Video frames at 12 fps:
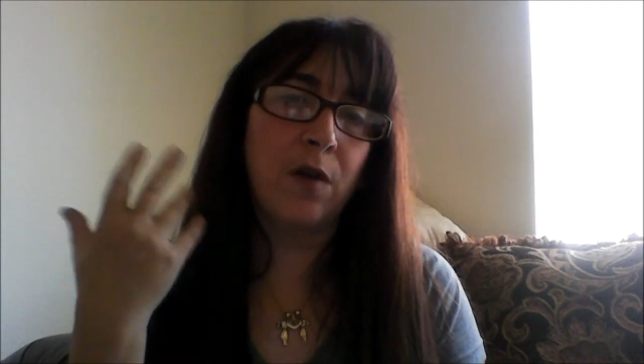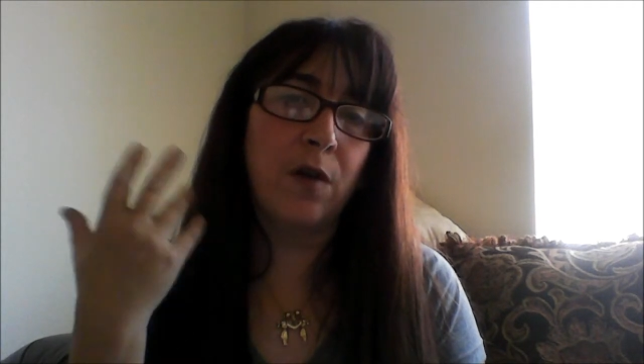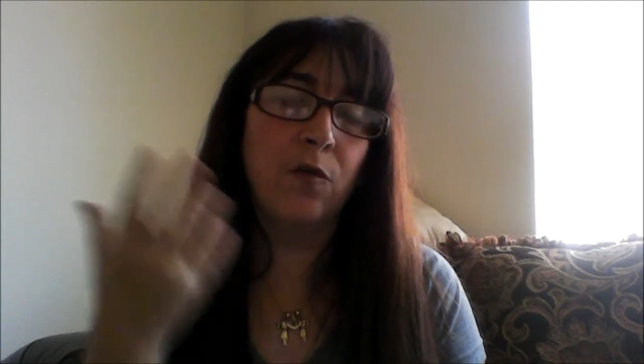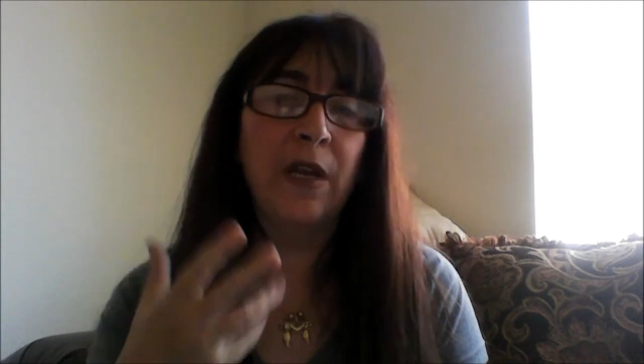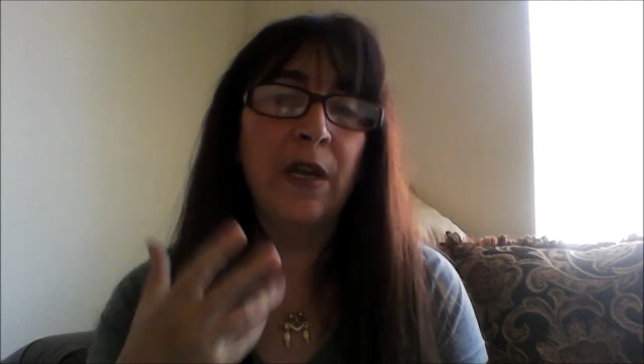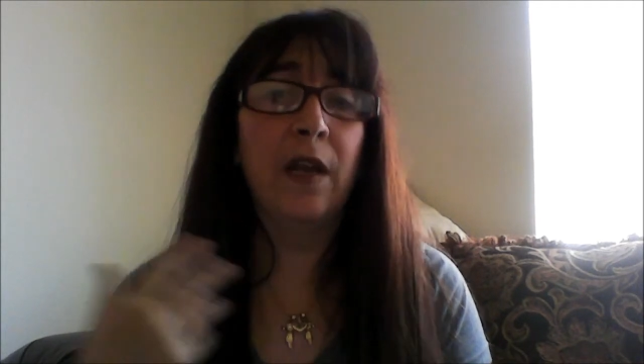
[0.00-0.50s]

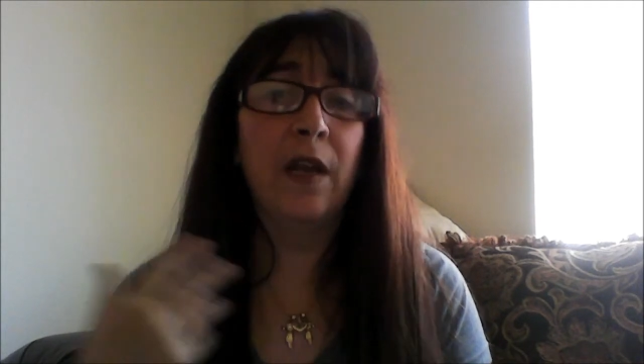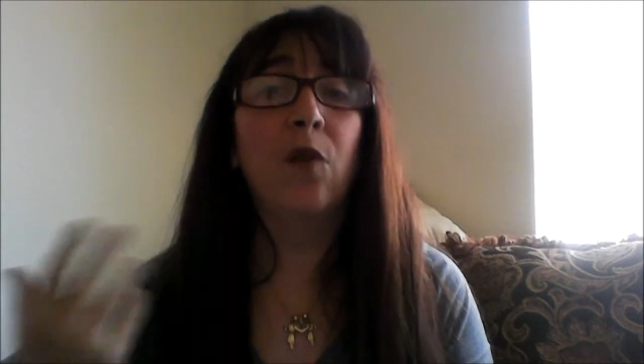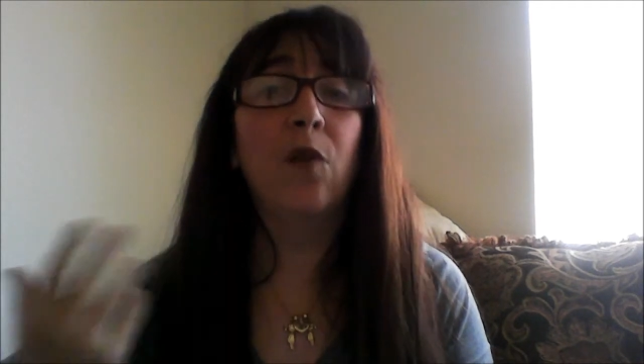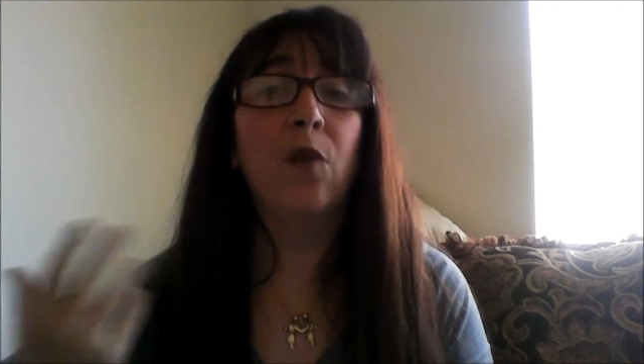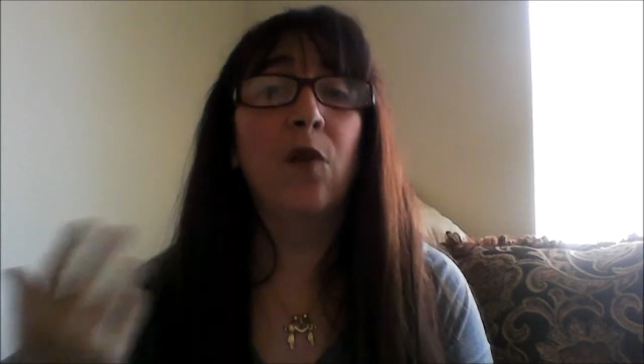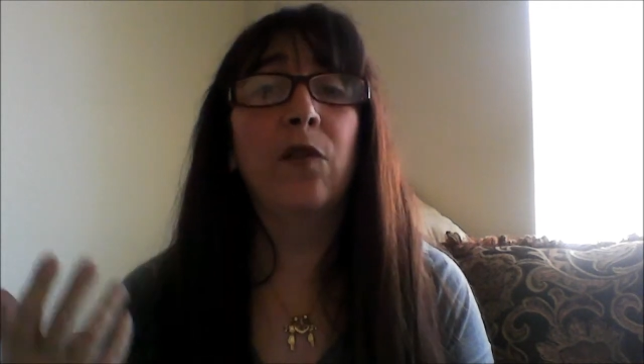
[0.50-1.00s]
ruminating
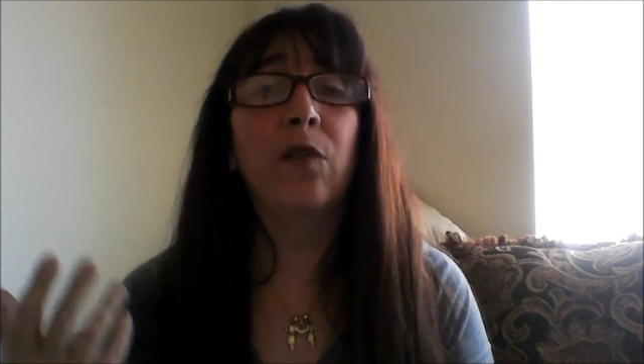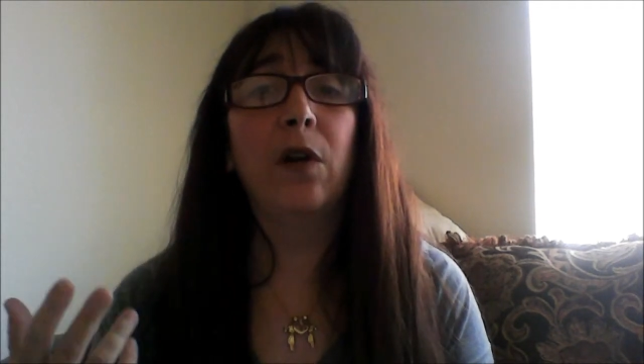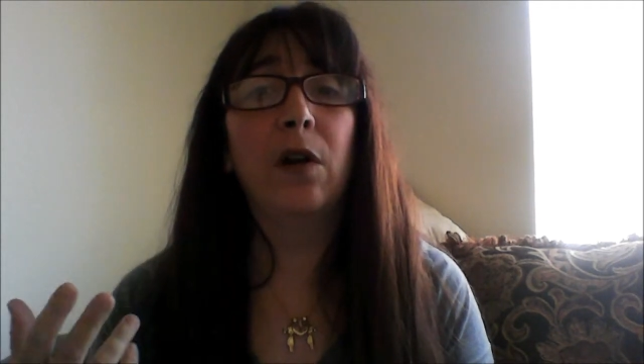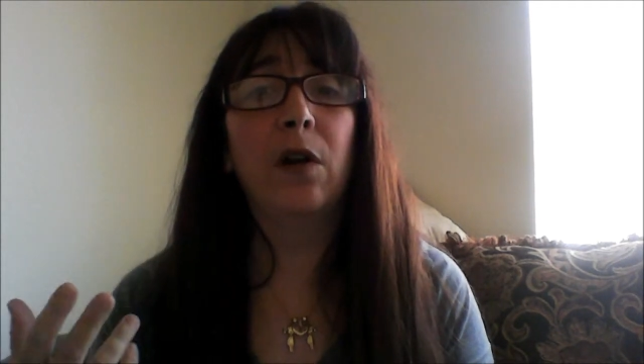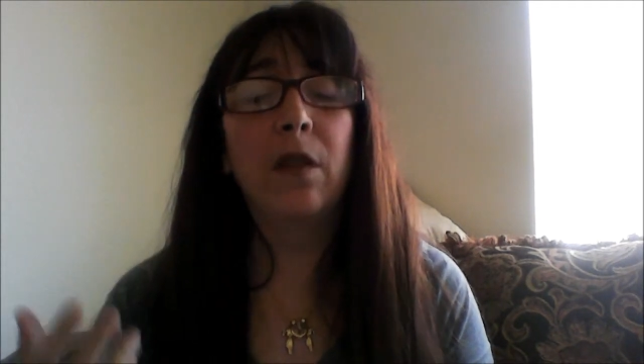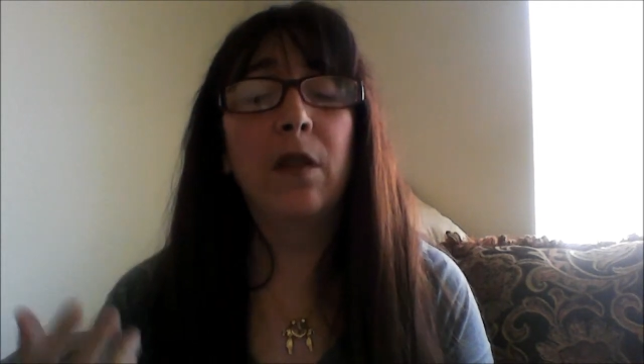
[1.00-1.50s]

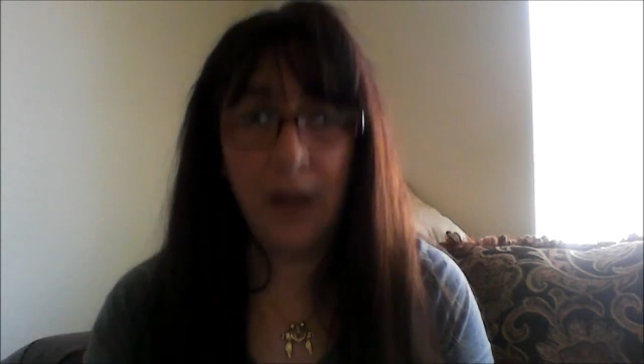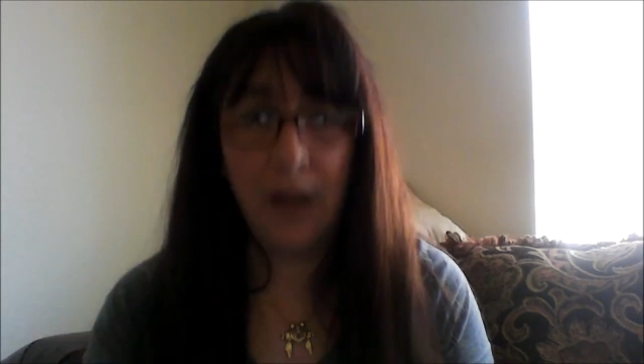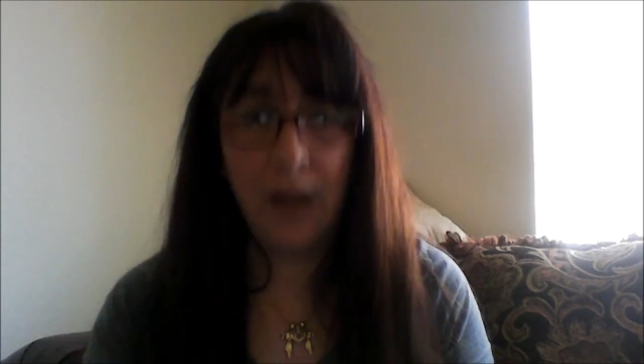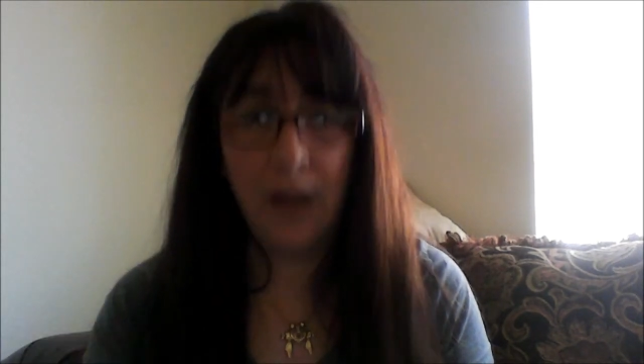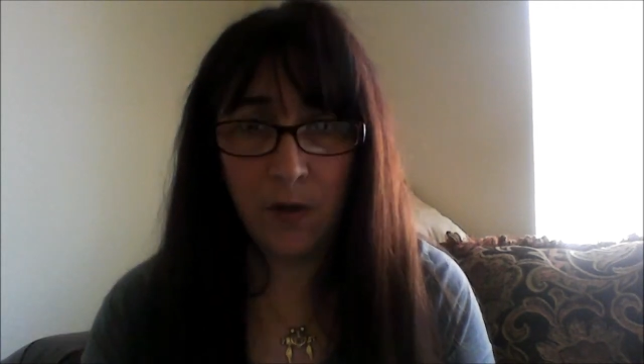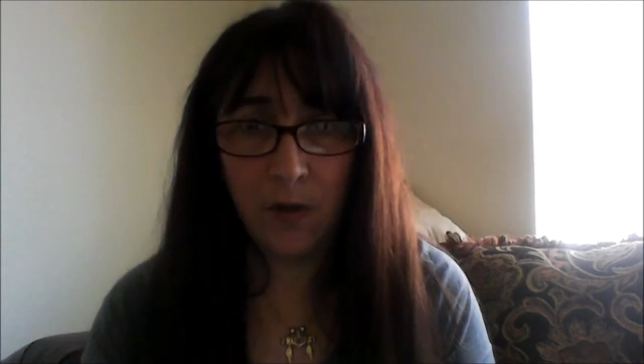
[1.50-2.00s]
over the
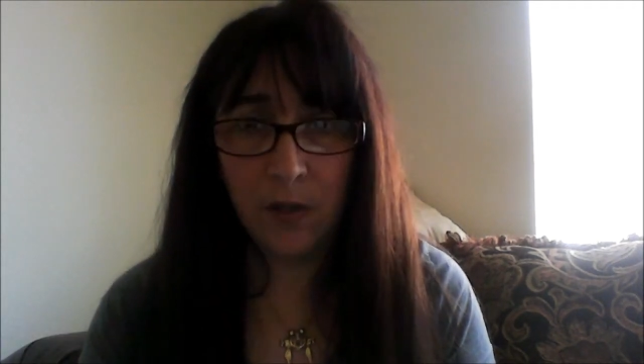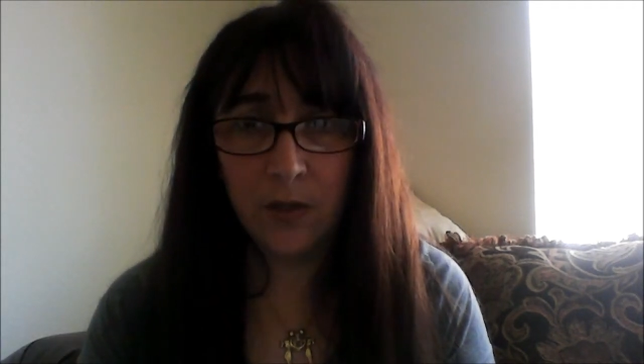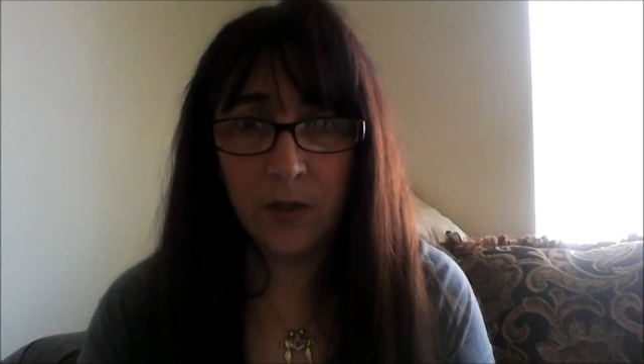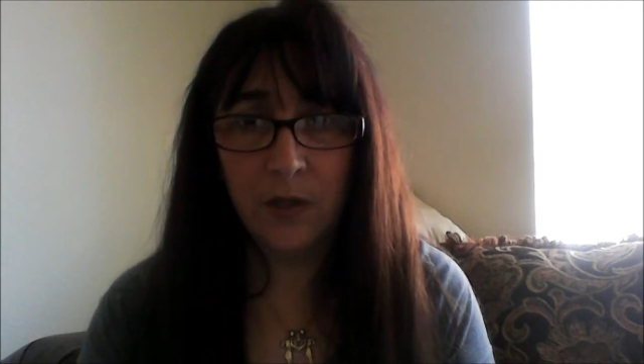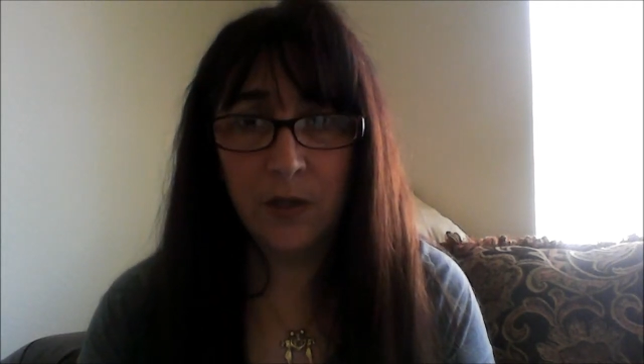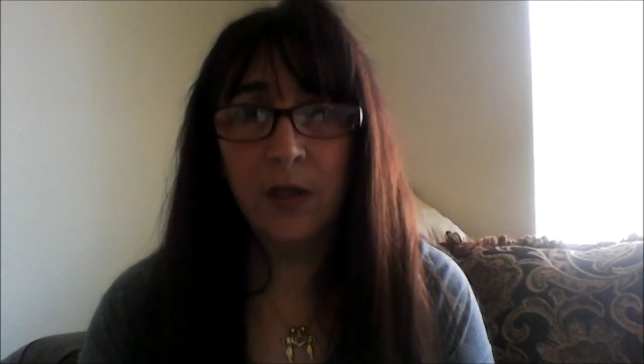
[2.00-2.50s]

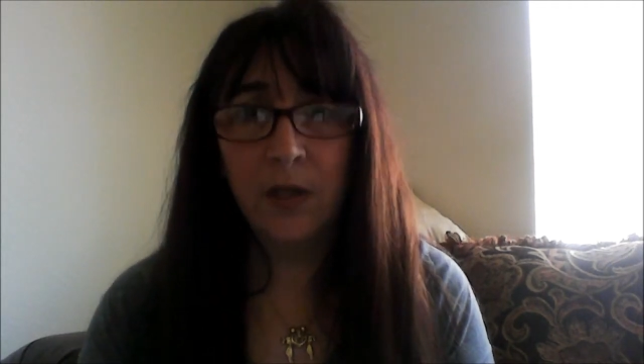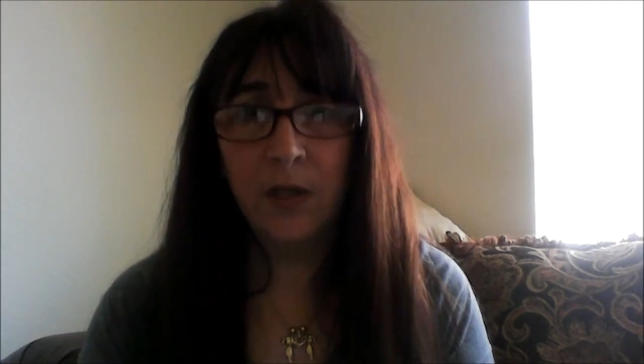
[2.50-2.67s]
characters.